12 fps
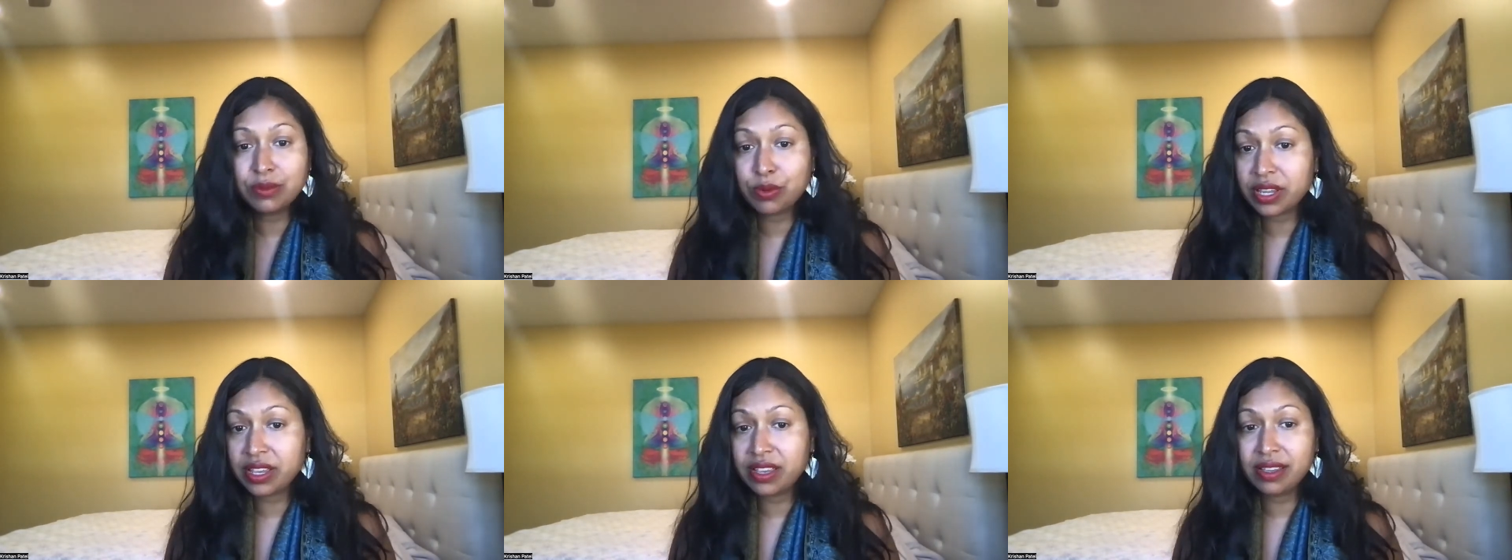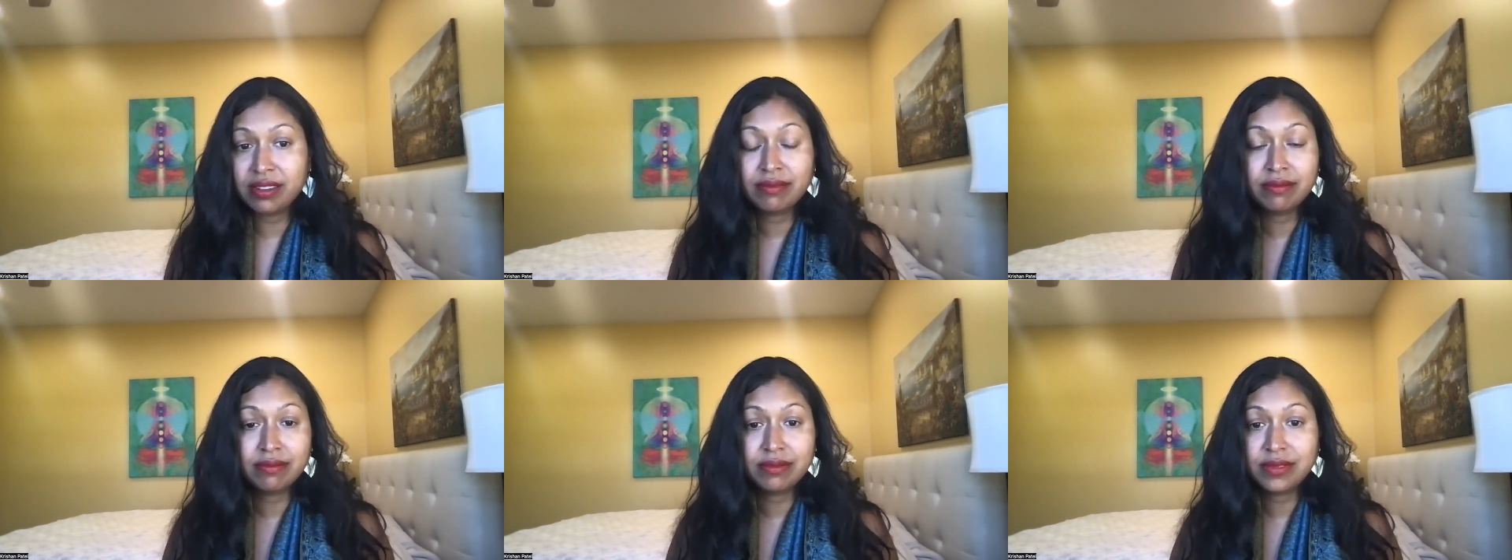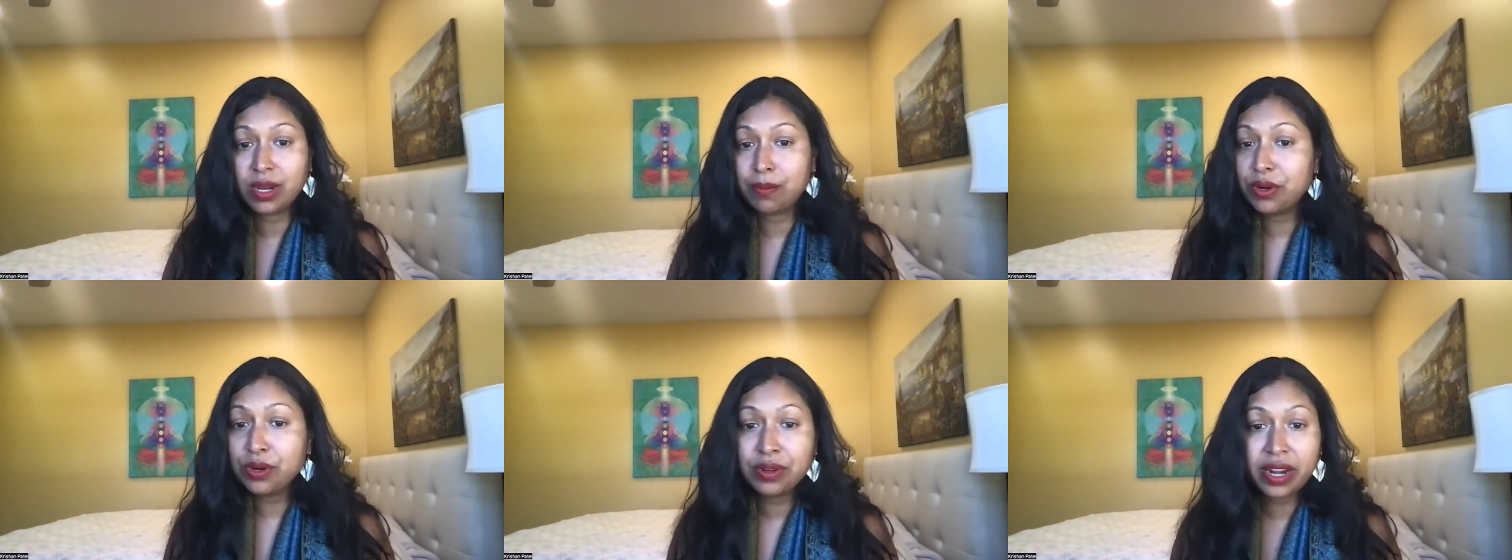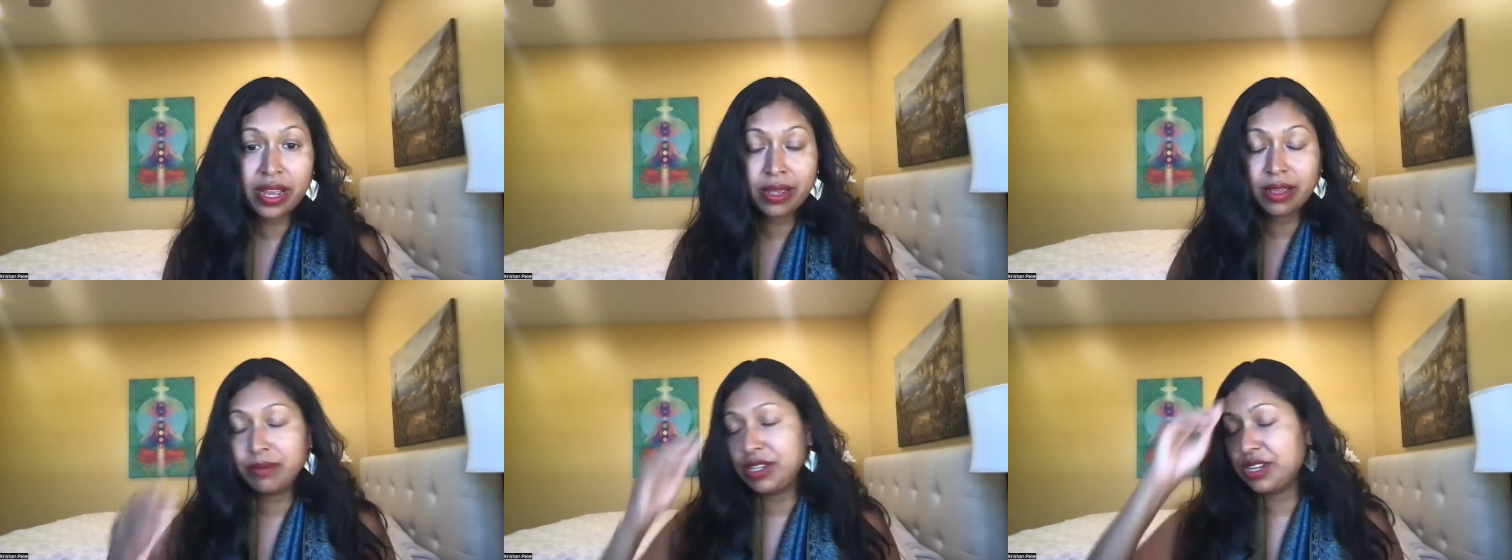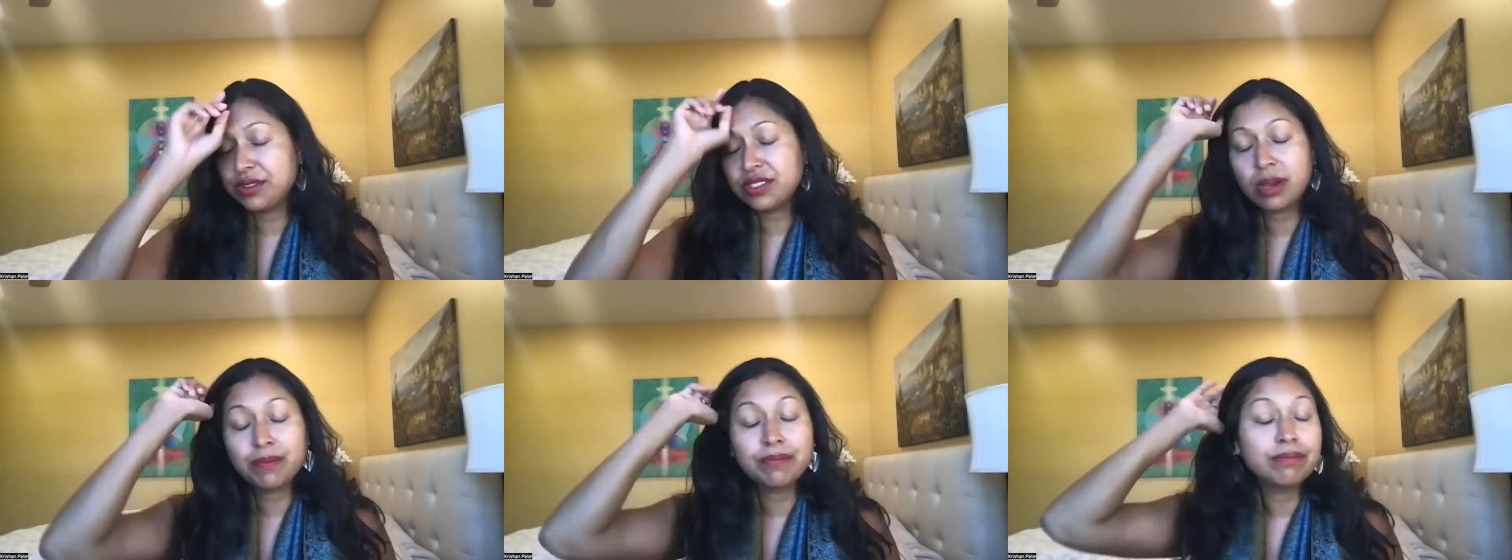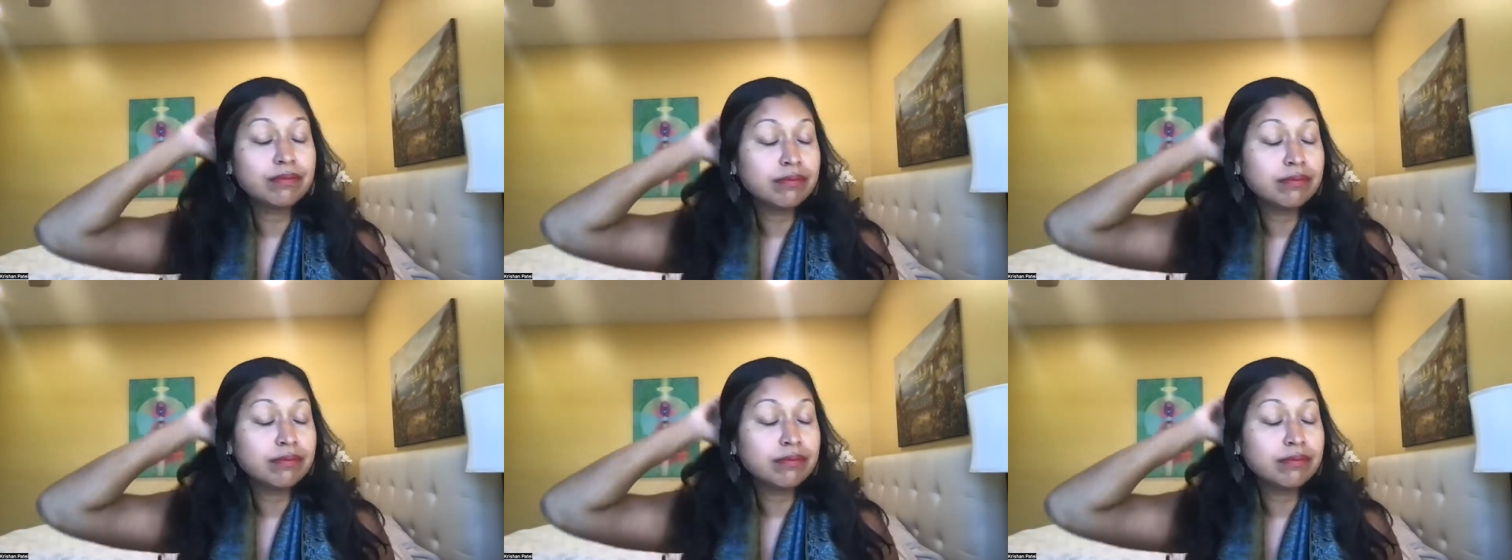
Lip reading: working in top top,